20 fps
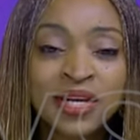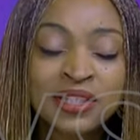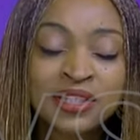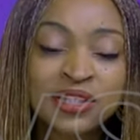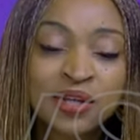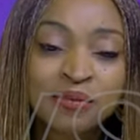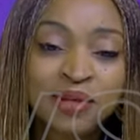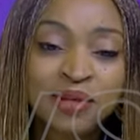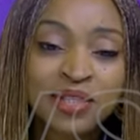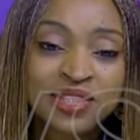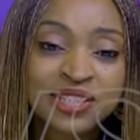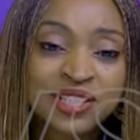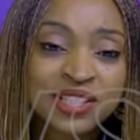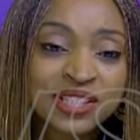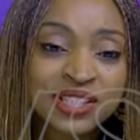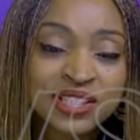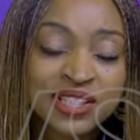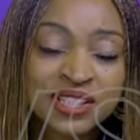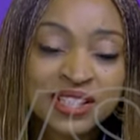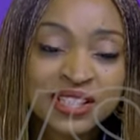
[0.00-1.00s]
Some
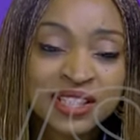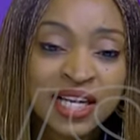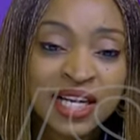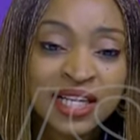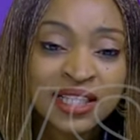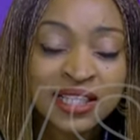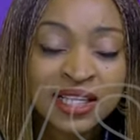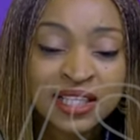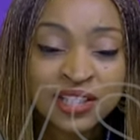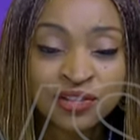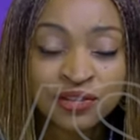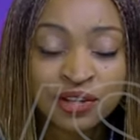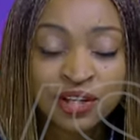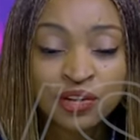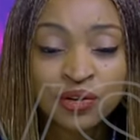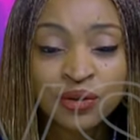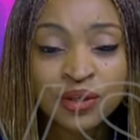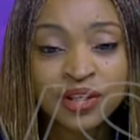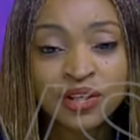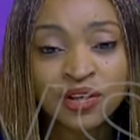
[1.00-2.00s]
agencies like Nigeria
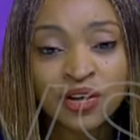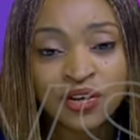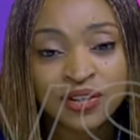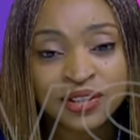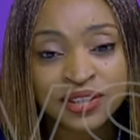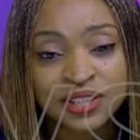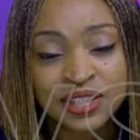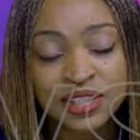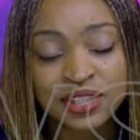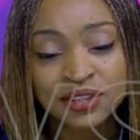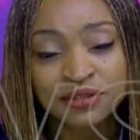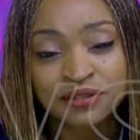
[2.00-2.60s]
Local Content